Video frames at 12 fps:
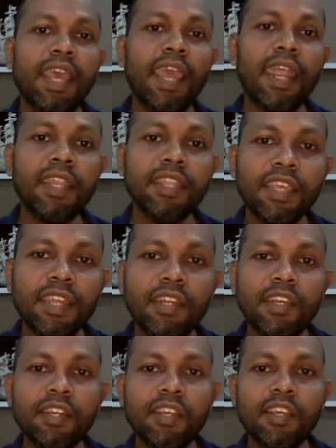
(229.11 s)
And
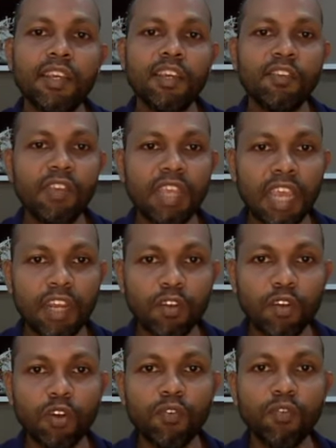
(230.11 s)
then we can
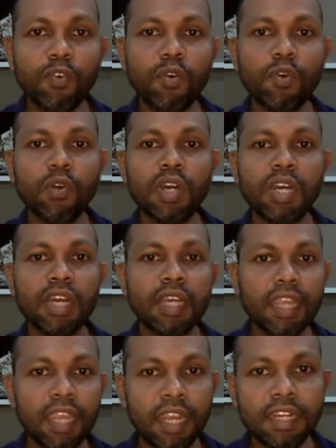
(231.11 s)
go for
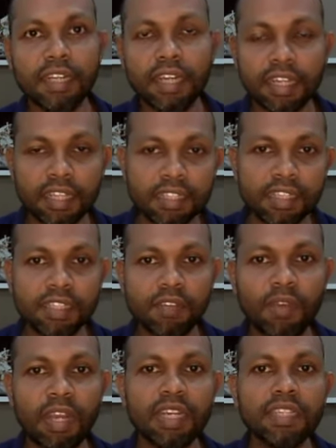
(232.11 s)
again another
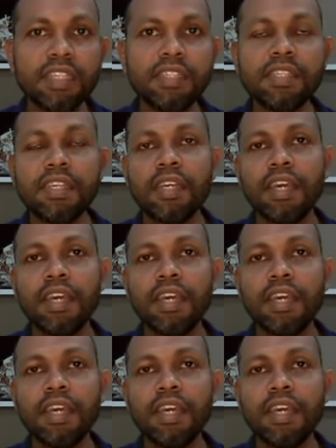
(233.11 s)
system analysis,